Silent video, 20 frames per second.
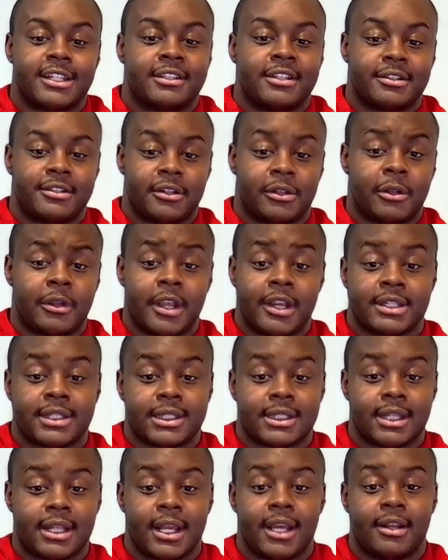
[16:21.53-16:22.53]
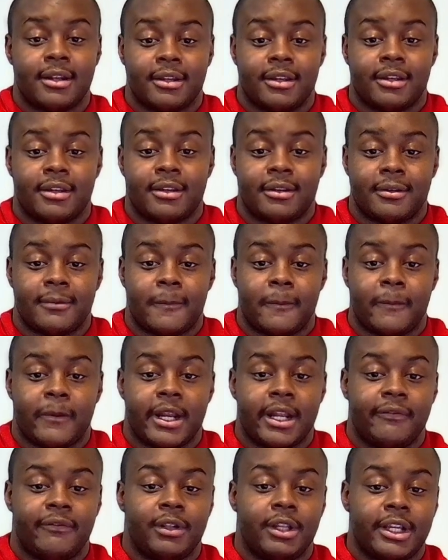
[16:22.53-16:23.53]
Set your location to that.
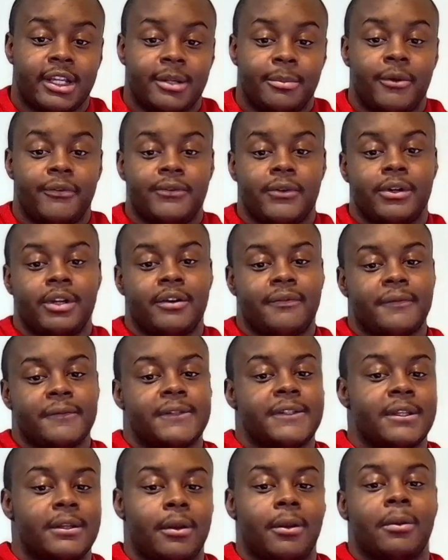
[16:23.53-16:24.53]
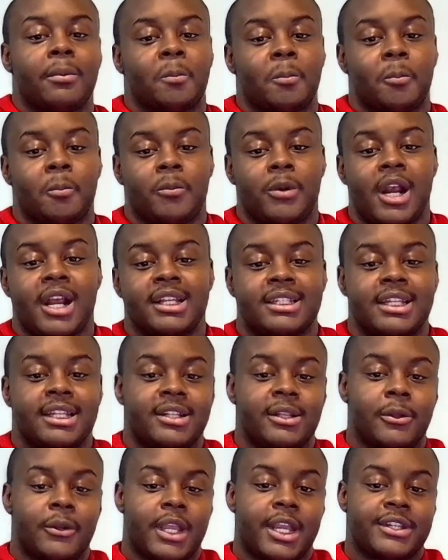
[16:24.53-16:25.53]
Right. If you're looking to move to a different city, right?
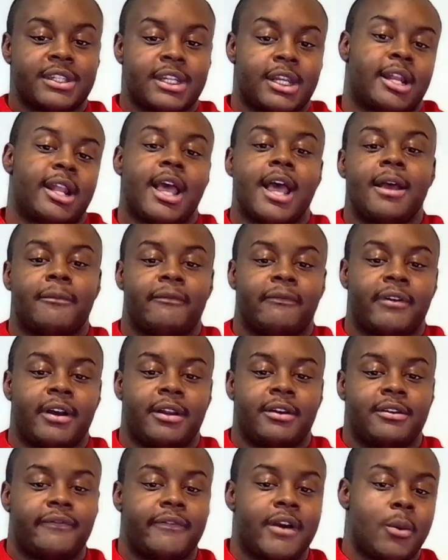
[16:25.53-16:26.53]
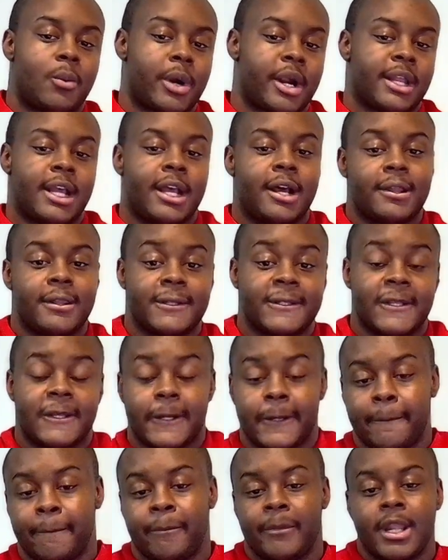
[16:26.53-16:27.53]
Set your location to that. Find work in that other
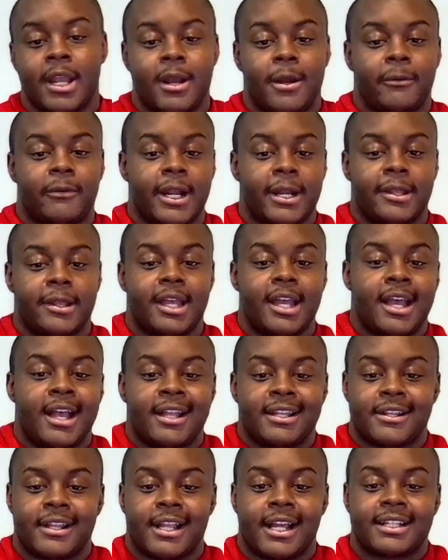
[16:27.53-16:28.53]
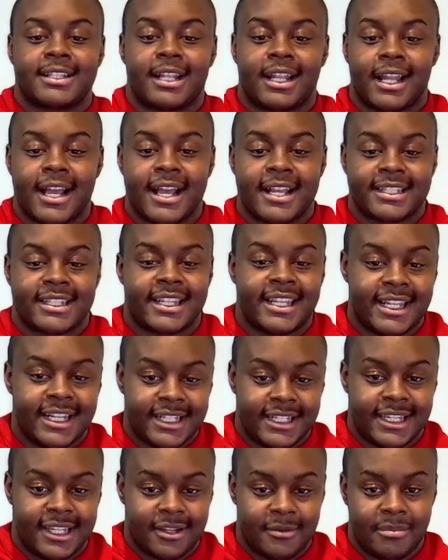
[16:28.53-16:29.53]
city. Right. So that's the last
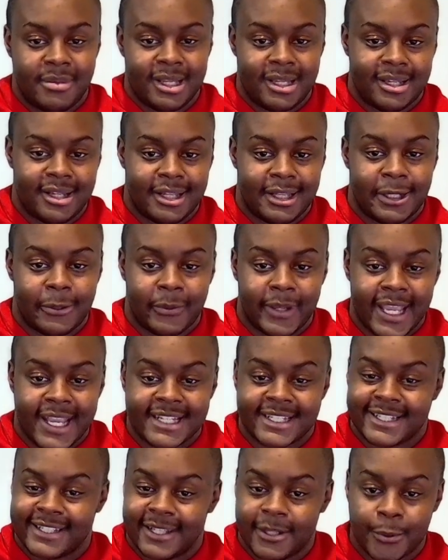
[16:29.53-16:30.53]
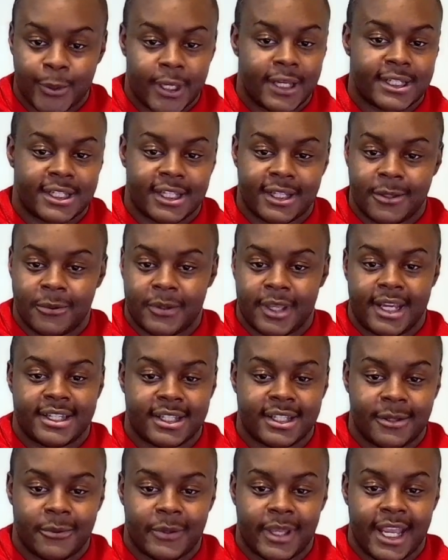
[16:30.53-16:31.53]
key tidbit. Location, location,
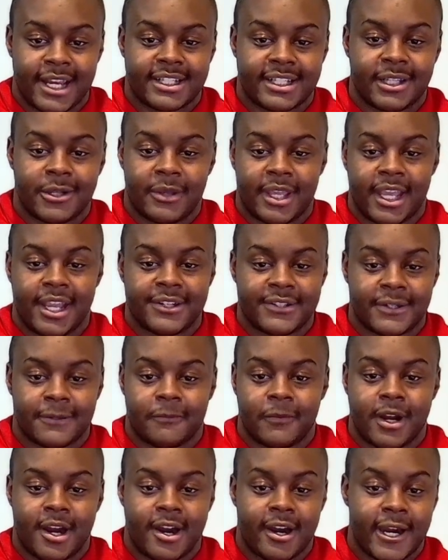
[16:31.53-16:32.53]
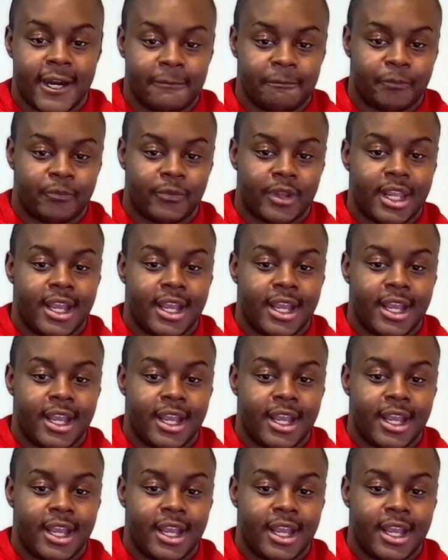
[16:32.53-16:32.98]
location, location, location. All right.